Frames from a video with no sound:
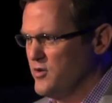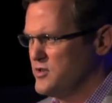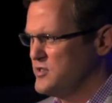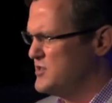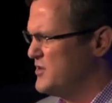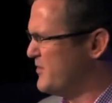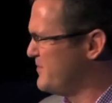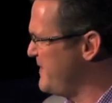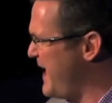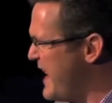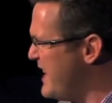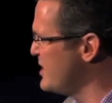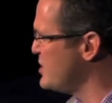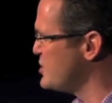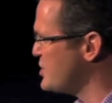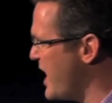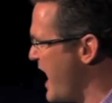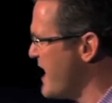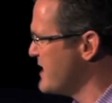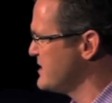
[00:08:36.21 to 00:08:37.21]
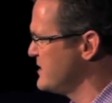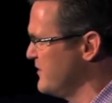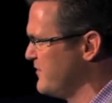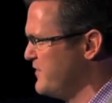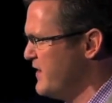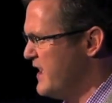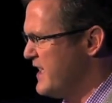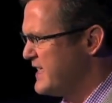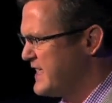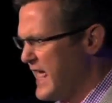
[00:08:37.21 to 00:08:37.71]
Is there any chance of
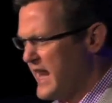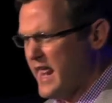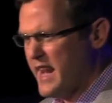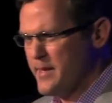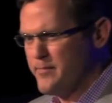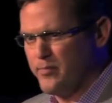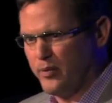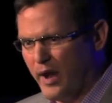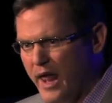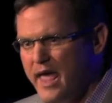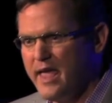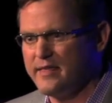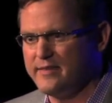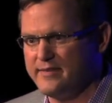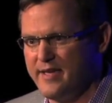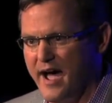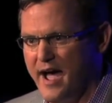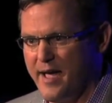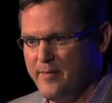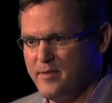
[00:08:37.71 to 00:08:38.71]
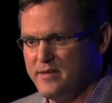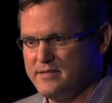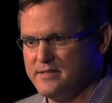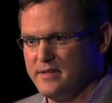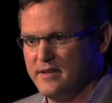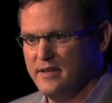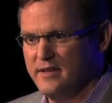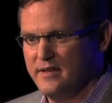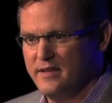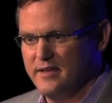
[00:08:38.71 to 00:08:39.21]
getting any playing time
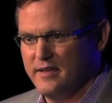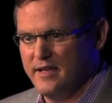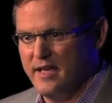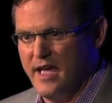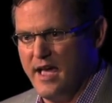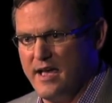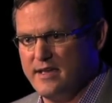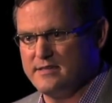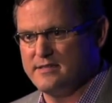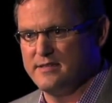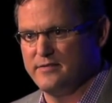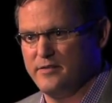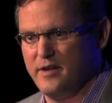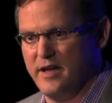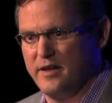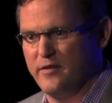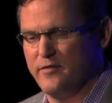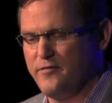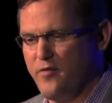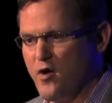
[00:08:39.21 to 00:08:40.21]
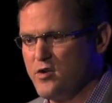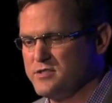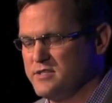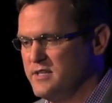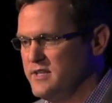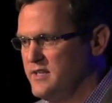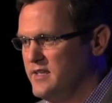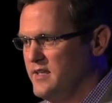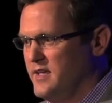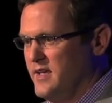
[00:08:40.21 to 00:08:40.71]
on a
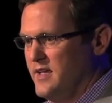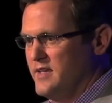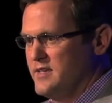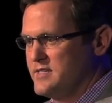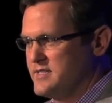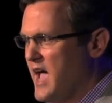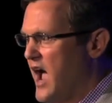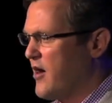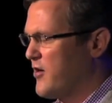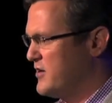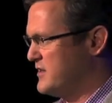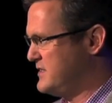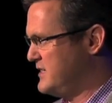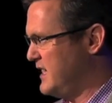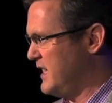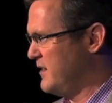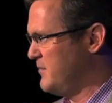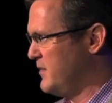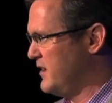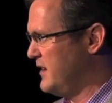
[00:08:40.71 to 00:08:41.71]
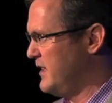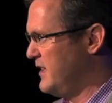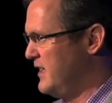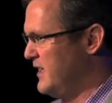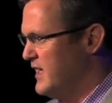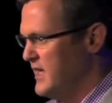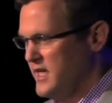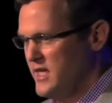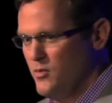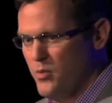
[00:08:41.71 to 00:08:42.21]
varsity soccer team?" And
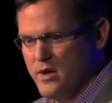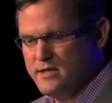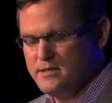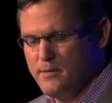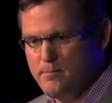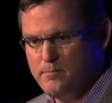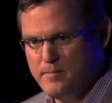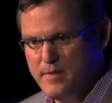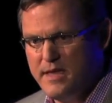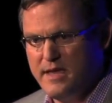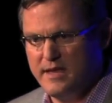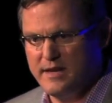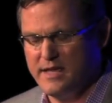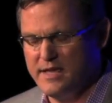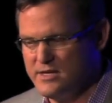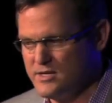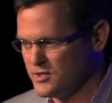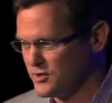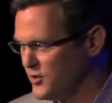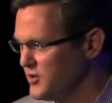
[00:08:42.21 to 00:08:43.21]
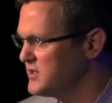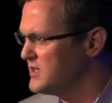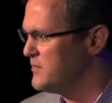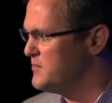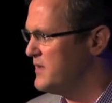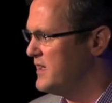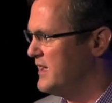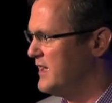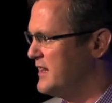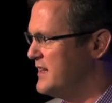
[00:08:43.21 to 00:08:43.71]
he wasn't mean. He just looked at
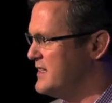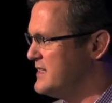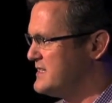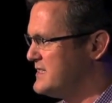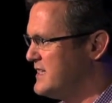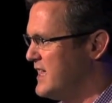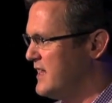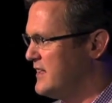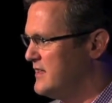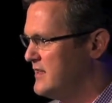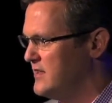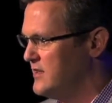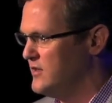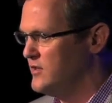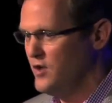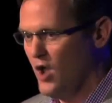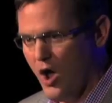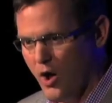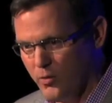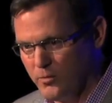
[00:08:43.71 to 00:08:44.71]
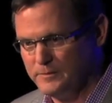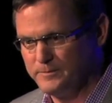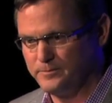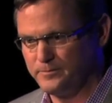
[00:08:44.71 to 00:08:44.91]
me and he said, "No."